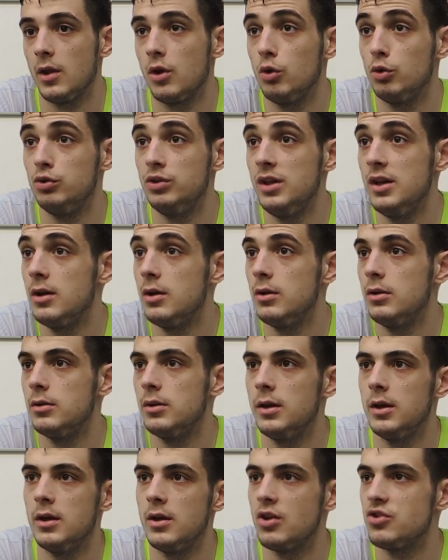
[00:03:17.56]
good deal,
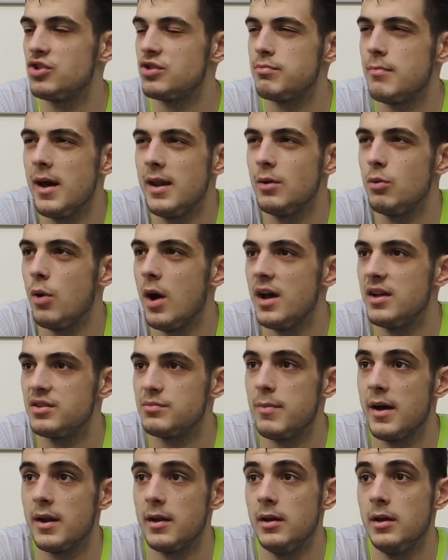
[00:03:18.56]
not just money-wise,
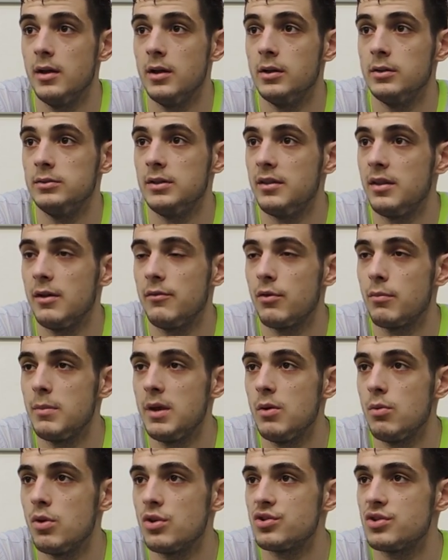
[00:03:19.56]
but the thing for
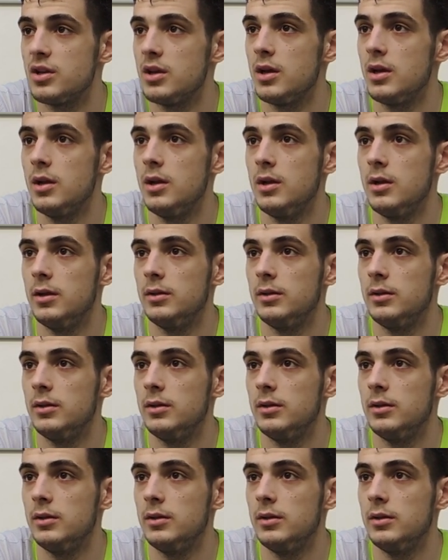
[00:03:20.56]
me was to